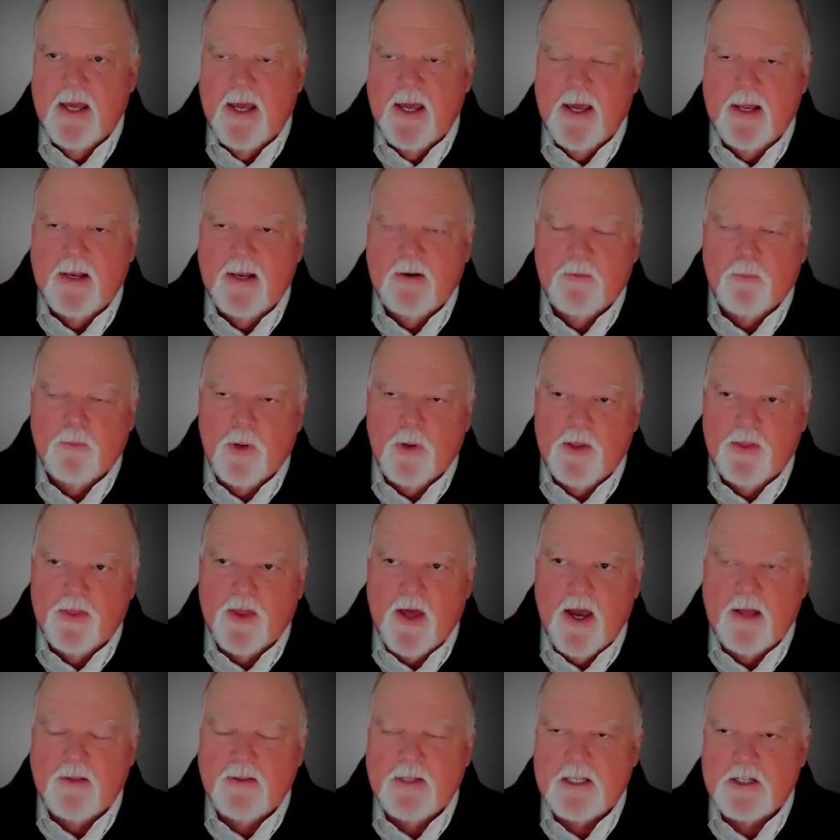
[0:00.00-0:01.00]
And we
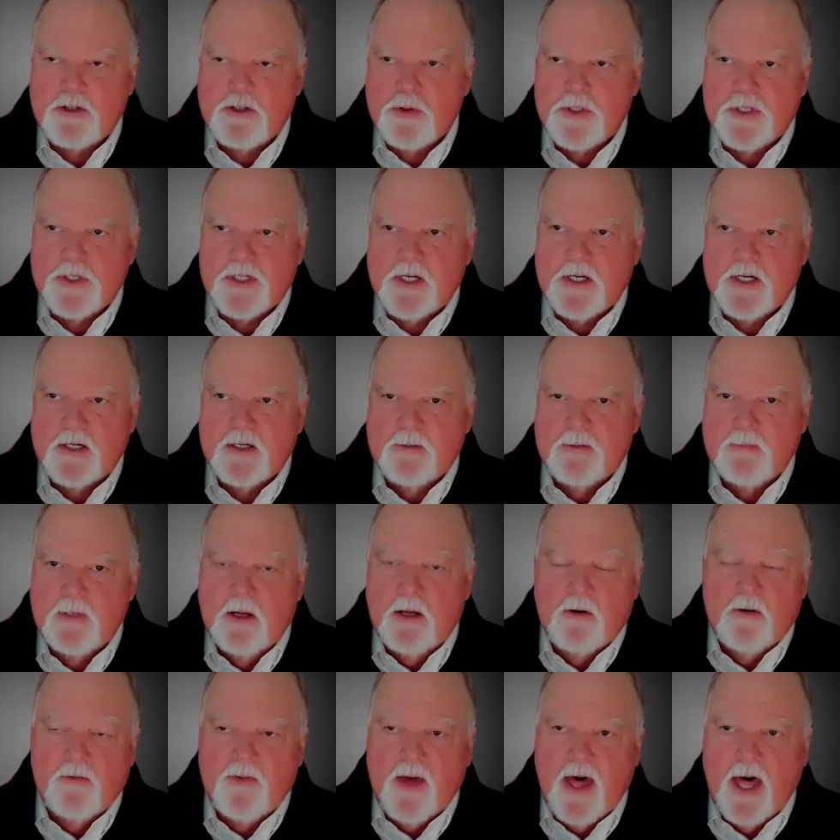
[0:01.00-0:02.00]
thought this was a, you
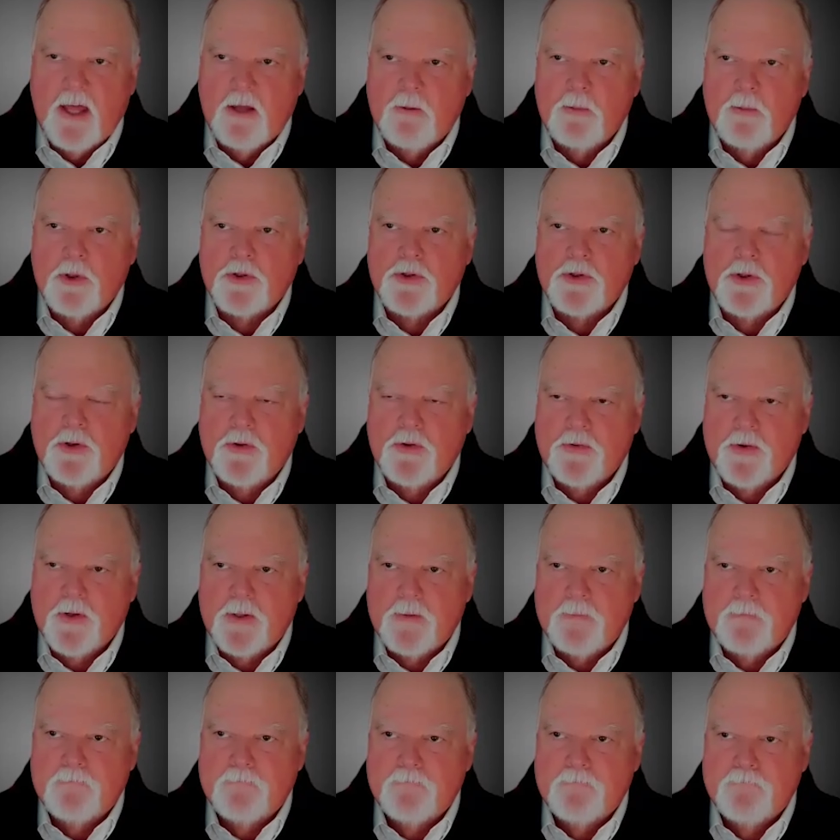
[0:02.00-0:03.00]
know, a valuable tool for
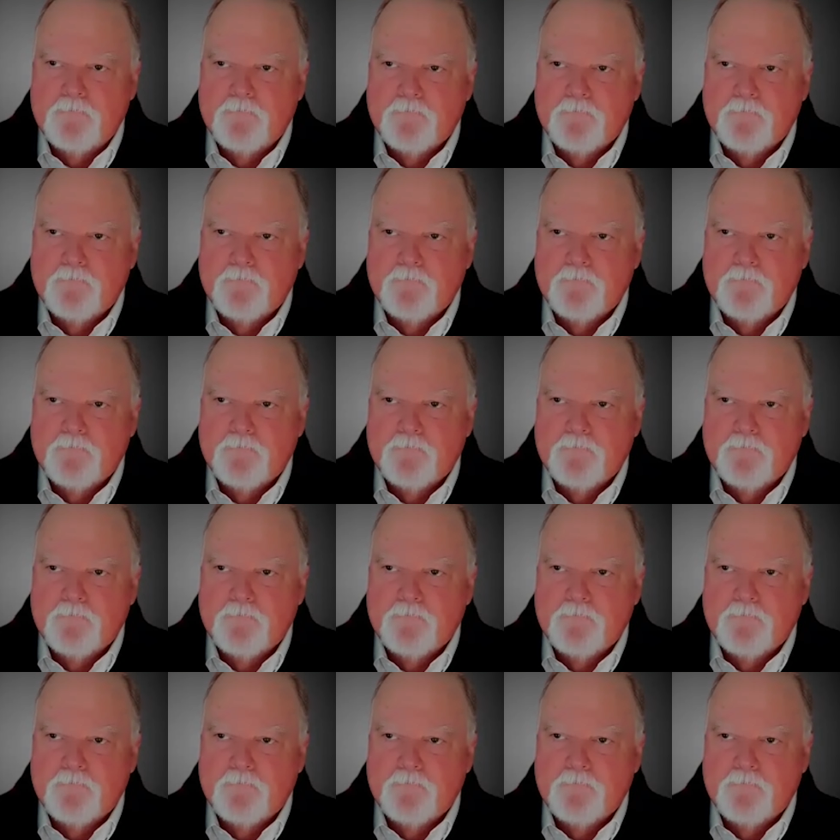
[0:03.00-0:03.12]
them.